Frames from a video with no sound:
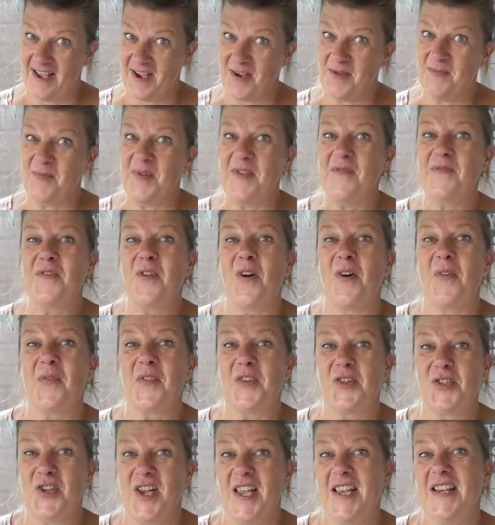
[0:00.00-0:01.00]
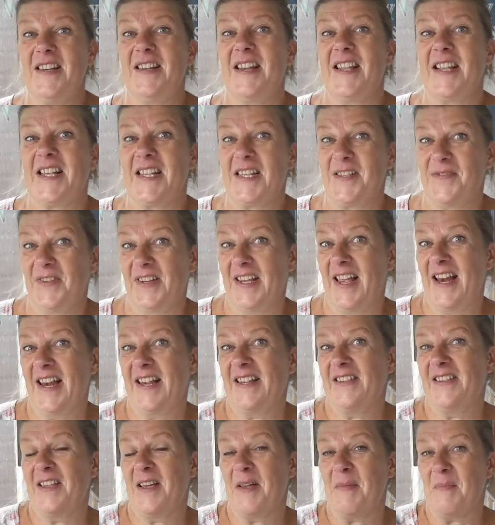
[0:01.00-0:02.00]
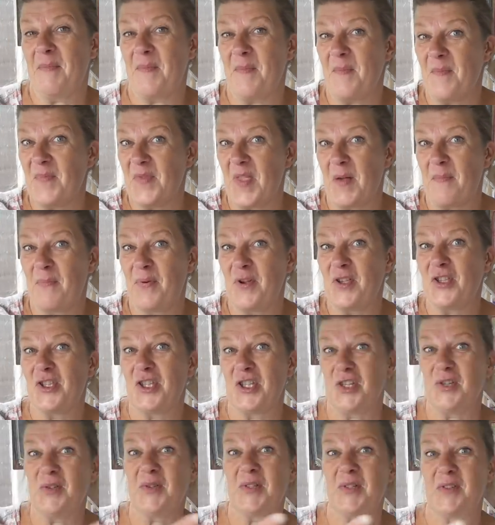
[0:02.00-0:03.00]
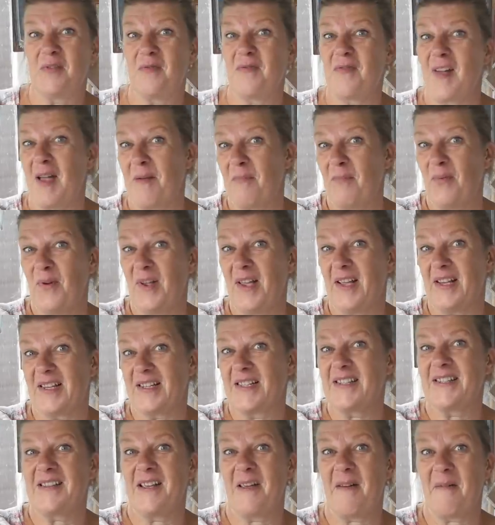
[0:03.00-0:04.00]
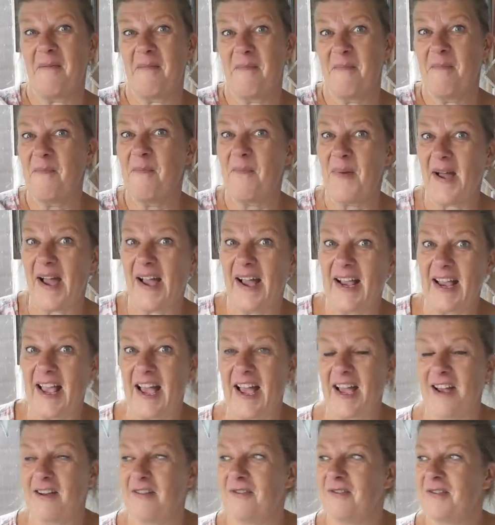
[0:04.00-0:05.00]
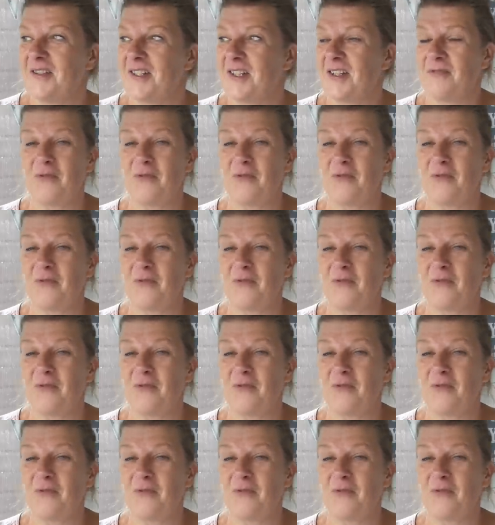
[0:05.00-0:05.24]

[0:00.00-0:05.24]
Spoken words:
we've got the trade links for getting the produced fabrics back out.